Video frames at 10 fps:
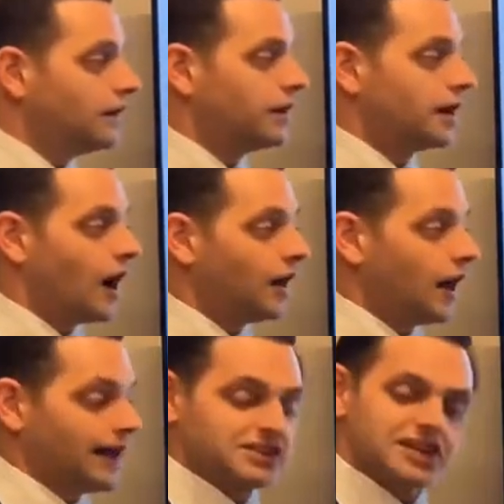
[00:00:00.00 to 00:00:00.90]
But
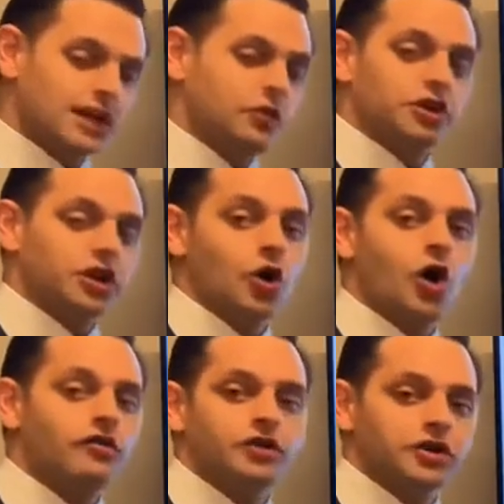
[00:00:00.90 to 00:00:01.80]
I just kind of wanted to
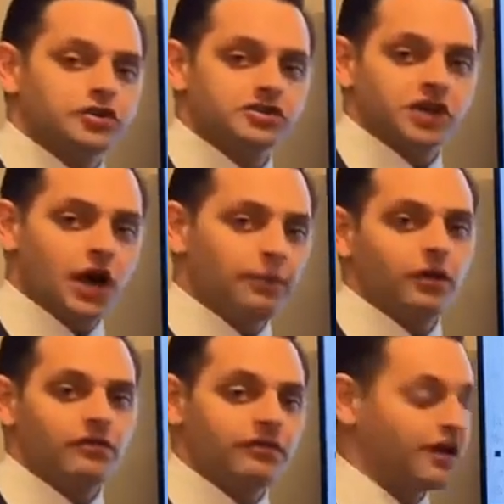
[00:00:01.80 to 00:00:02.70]
go over just a
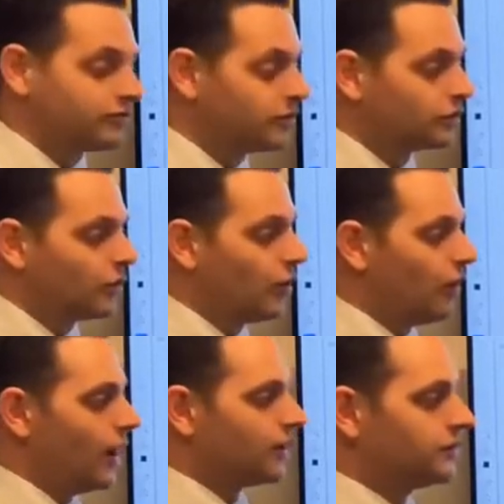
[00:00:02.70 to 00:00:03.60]
couple of investments.
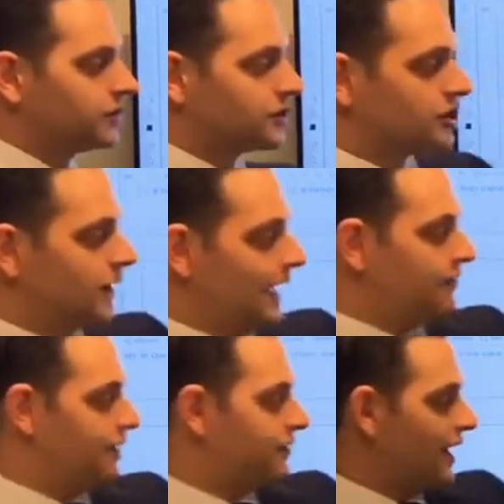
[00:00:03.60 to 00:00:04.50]
Why don't we touch on
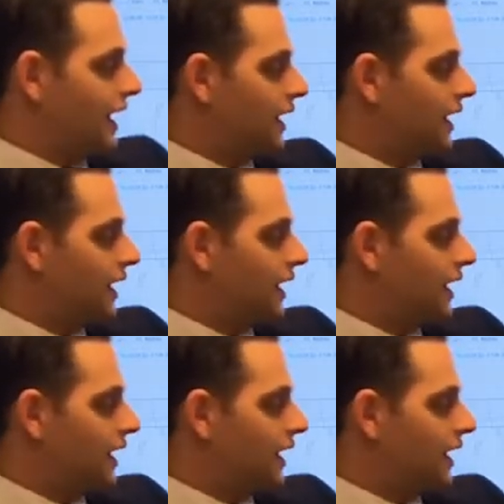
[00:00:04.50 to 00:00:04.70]
FF?